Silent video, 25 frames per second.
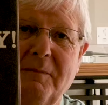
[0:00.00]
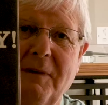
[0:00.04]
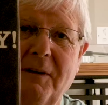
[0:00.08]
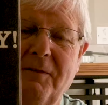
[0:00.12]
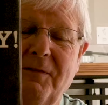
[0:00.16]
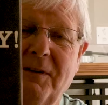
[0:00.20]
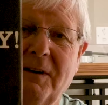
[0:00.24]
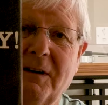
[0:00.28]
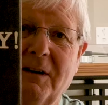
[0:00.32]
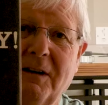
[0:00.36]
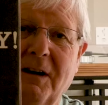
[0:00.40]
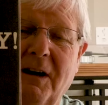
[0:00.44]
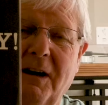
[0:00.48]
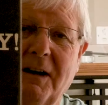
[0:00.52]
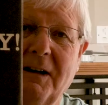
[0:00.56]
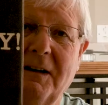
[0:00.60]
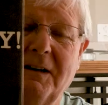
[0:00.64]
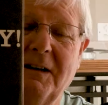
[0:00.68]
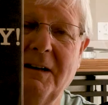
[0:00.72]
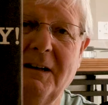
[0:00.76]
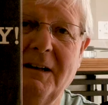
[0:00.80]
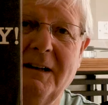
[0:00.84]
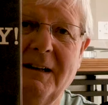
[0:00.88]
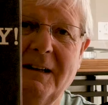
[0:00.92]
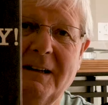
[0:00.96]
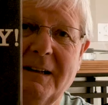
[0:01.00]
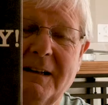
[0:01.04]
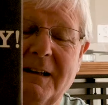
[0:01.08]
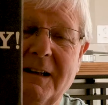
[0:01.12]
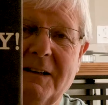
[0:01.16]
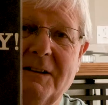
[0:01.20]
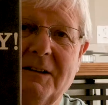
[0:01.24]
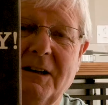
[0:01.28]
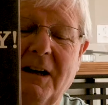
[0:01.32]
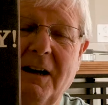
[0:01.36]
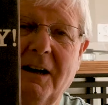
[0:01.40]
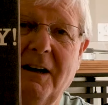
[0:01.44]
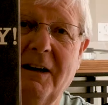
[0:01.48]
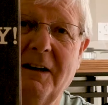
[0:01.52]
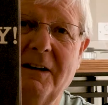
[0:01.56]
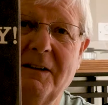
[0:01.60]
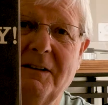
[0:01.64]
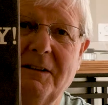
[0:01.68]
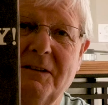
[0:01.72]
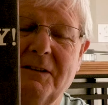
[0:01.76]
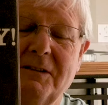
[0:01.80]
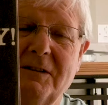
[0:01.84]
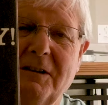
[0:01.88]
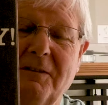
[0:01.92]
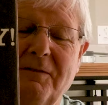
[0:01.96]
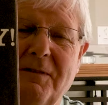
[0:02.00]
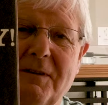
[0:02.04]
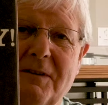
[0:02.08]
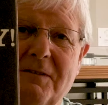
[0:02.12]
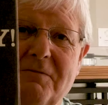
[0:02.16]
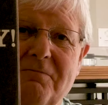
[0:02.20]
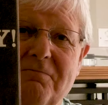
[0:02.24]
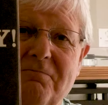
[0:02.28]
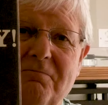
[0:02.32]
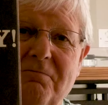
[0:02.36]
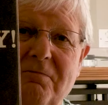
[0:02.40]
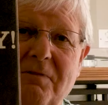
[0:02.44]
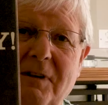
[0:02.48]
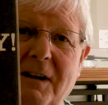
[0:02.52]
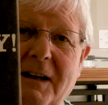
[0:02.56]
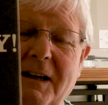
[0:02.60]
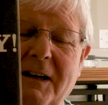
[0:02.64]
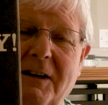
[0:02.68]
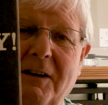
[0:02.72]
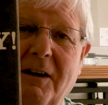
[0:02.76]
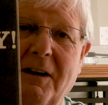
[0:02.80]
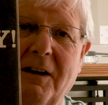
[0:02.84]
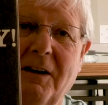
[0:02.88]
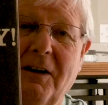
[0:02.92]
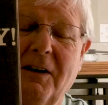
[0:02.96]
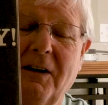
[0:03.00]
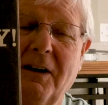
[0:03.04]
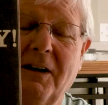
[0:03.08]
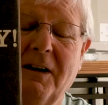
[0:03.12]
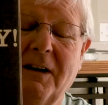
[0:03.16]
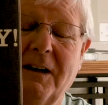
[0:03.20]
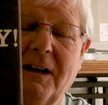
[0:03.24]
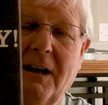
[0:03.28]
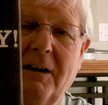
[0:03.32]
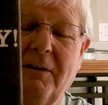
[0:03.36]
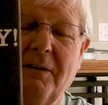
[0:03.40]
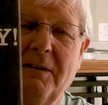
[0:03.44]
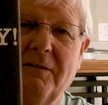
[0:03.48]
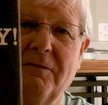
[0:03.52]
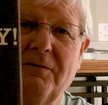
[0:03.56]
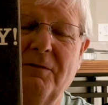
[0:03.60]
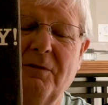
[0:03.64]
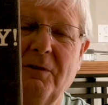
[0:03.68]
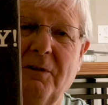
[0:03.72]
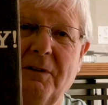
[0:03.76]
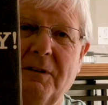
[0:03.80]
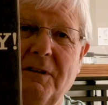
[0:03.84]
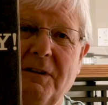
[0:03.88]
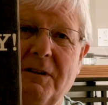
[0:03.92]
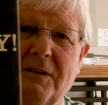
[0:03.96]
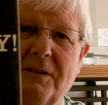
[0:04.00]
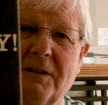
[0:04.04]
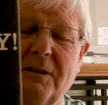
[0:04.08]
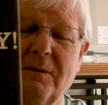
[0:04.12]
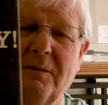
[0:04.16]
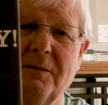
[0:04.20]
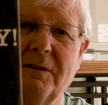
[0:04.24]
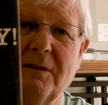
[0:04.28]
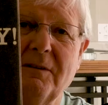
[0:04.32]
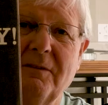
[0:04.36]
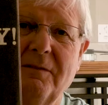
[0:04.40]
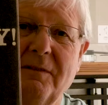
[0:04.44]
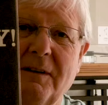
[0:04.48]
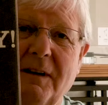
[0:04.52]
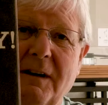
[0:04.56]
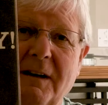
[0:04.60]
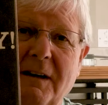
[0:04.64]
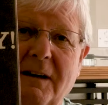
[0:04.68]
If you like guitars and stuff, it's really got a lot of going for it in terms of